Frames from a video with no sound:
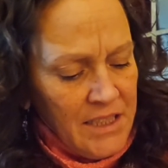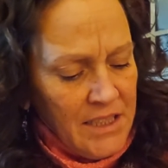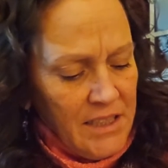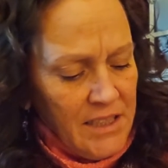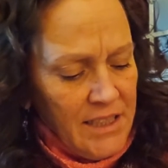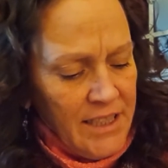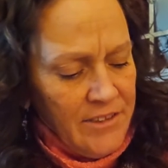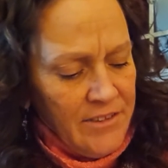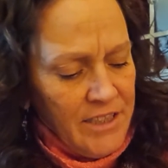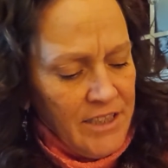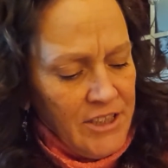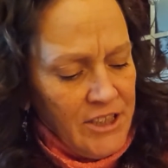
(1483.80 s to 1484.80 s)
Later,
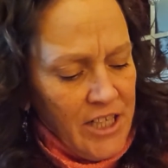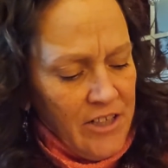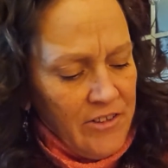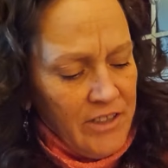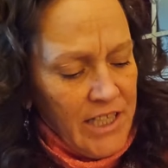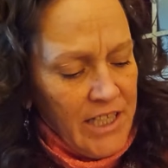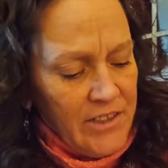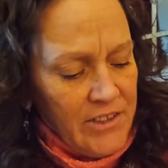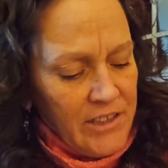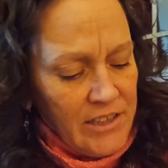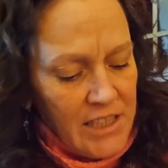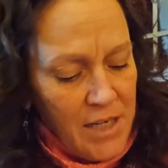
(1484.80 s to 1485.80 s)
they showered together
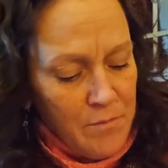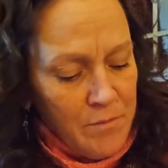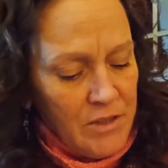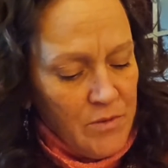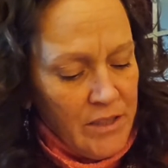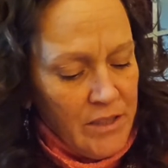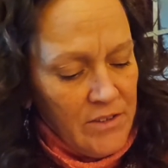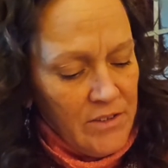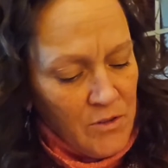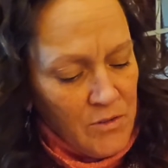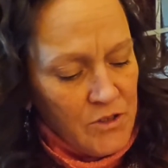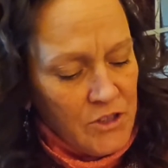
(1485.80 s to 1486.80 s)
and climbed between
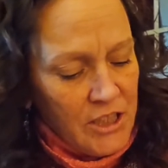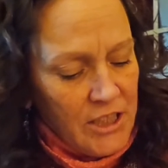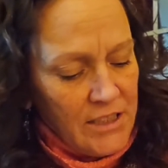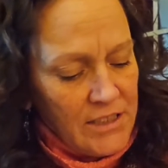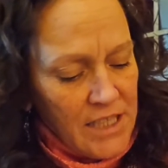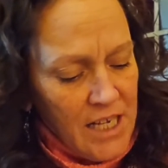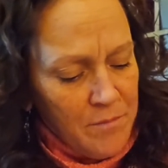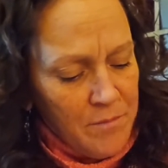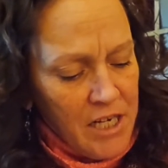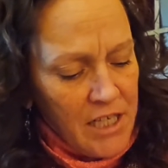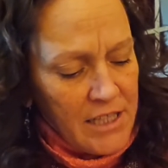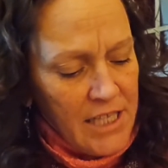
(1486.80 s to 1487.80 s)
cold sheets. I'm
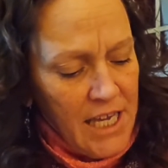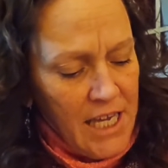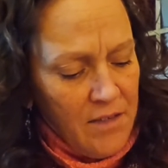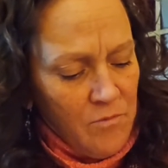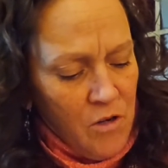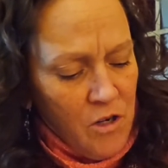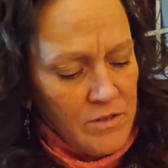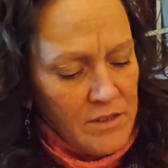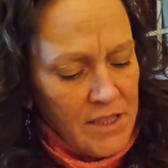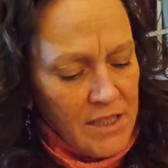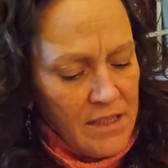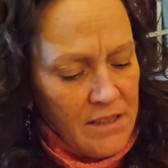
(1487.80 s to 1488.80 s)
not gay, Walt
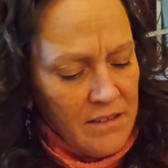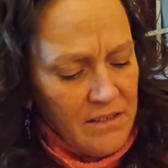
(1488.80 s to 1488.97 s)
said.